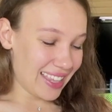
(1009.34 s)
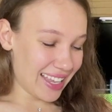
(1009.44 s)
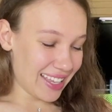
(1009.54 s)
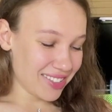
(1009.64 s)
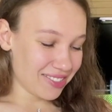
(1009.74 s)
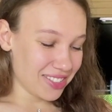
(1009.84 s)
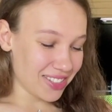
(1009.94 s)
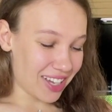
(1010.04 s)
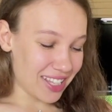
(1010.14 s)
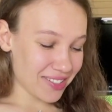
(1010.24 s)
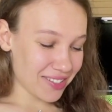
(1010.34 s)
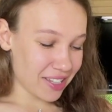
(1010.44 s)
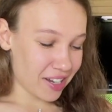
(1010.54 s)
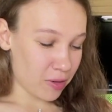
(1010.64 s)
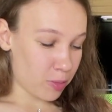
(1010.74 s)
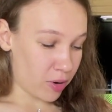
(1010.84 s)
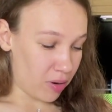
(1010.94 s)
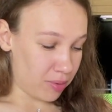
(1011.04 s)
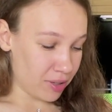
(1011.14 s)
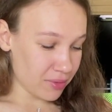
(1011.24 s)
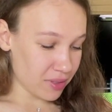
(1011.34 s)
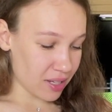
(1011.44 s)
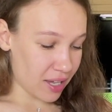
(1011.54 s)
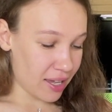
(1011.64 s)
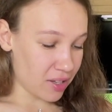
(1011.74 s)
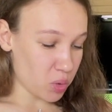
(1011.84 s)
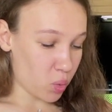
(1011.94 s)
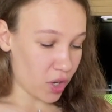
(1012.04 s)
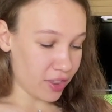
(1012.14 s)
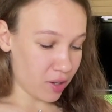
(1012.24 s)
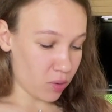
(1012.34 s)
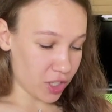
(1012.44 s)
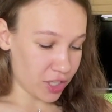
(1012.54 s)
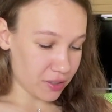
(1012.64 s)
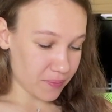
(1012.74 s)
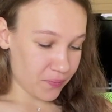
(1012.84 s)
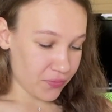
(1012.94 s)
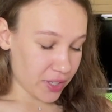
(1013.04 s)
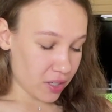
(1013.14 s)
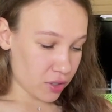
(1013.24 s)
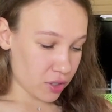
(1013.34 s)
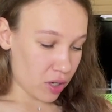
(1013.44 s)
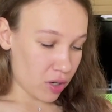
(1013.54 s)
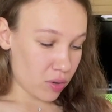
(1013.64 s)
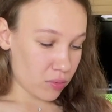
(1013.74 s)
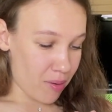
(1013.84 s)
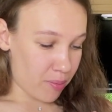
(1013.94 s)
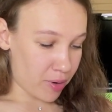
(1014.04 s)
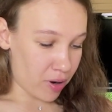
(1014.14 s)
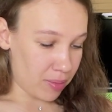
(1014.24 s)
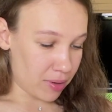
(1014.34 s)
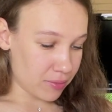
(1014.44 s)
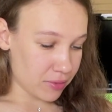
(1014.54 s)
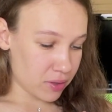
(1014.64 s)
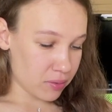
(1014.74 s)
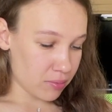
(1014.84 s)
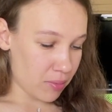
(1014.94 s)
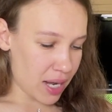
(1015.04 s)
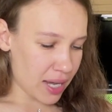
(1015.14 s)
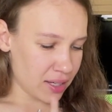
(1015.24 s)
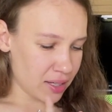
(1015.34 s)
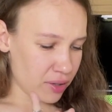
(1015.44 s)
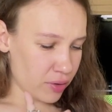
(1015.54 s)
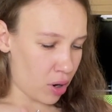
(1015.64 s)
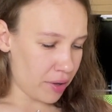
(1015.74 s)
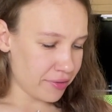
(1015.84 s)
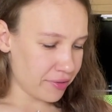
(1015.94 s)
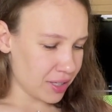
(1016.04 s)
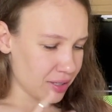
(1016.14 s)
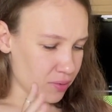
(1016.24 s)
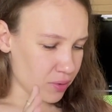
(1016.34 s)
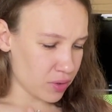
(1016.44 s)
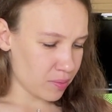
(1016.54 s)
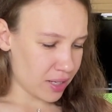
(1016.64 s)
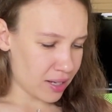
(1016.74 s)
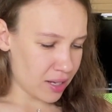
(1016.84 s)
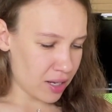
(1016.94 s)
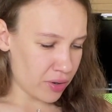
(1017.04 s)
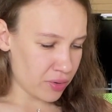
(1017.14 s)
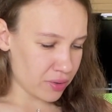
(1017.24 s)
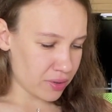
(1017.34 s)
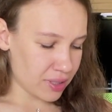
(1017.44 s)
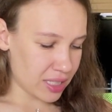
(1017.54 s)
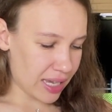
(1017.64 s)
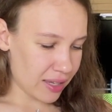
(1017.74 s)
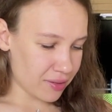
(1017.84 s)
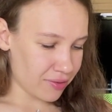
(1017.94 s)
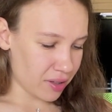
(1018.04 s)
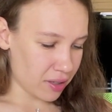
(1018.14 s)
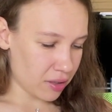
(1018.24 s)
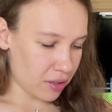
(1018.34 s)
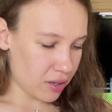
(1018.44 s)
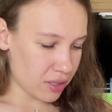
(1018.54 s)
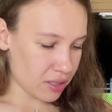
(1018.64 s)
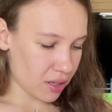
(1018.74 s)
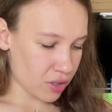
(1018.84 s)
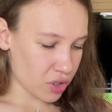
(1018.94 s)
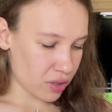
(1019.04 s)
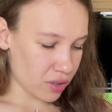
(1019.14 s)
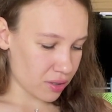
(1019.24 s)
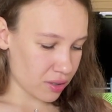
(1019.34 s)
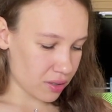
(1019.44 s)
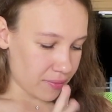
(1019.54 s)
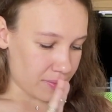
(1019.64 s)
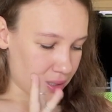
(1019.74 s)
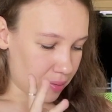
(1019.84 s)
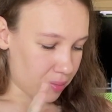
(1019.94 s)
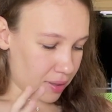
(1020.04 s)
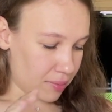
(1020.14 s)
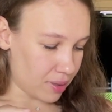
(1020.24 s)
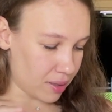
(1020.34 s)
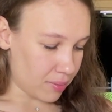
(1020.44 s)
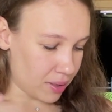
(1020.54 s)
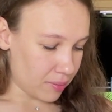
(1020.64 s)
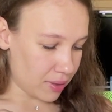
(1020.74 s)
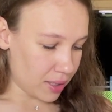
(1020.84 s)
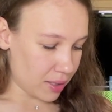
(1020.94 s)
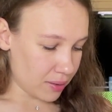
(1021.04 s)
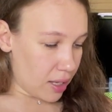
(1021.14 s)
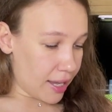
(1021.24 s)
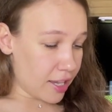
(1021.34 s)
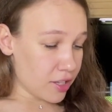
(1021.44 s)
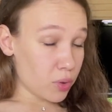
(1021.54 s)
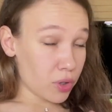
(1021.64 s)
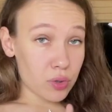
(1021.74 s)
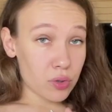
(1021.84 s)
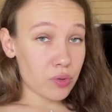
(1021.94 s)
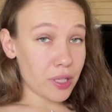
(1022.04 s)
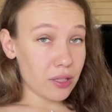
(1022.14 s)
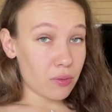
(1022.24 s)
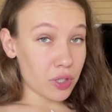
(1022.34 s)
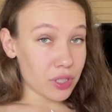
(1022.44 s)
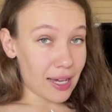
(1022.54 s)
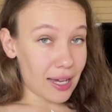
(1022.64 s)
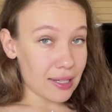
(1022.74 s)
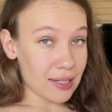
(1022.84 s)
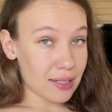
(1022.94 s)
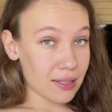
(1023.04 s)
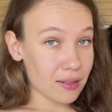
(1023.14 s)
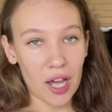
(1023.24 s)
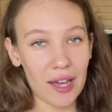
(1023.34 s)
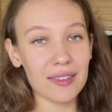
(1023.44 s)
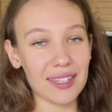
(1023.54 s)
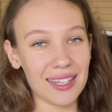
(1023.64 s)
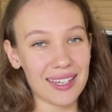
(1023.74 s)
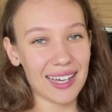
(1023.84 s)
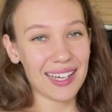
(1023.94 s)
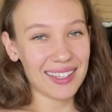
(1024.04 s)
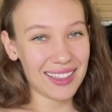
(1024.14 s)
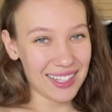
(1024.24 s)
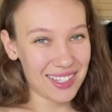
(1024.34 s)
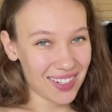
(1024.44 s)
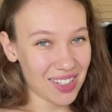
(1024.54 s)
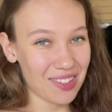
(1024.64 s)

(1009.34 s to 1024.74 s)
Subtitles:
then you want to answer their problems and what they want. So problems: money, office, want to buy a house, debt, feeling lost, anxious, blah blah blah blah blah. And what do you really want, guys? I think that's what you